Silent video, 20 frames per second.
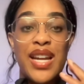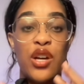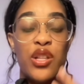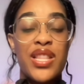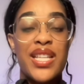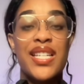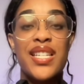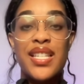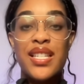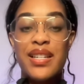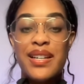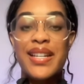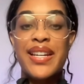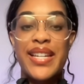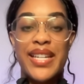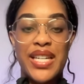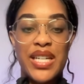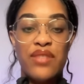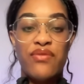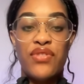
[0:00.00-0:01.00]
Now, this is going to
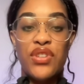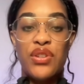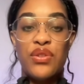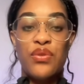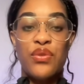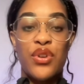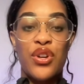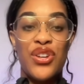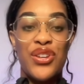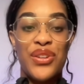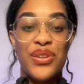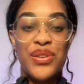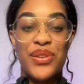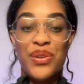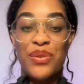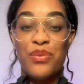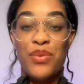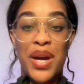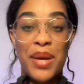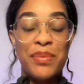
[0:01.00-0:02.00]
give you your
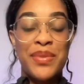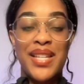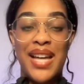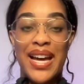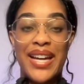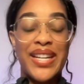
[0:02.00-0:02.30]
website.